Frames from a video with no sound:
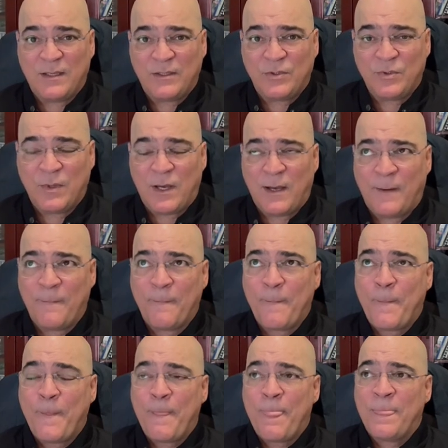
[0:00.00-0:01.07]
you are
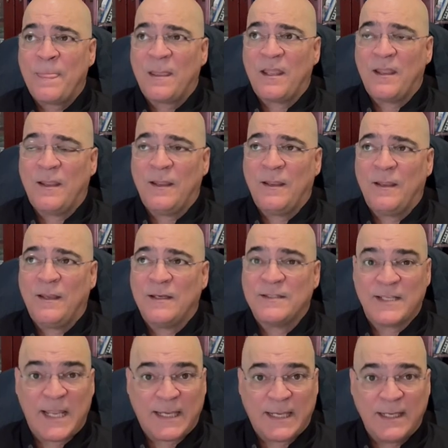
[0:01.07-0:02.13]

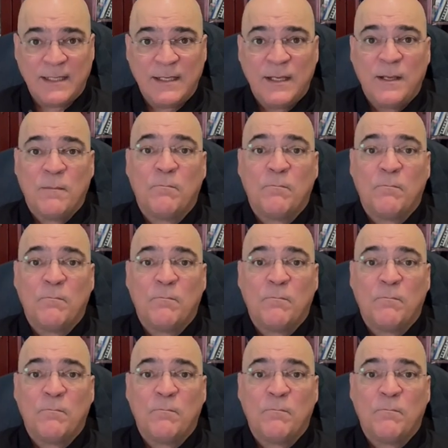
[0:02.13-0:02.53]
taking,